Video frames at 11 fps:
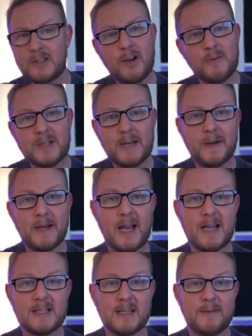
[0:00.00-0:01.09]
Top tip, I
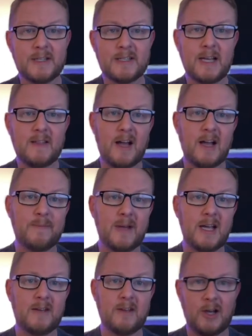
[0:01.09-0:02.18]
guess, and a mistake that I
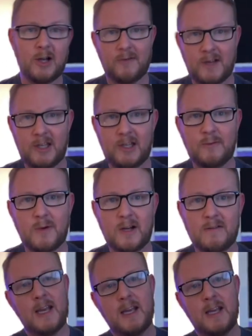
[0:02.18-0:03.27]
made that hopefully you
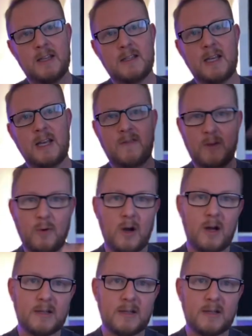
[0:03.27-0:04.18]
won't, is if you are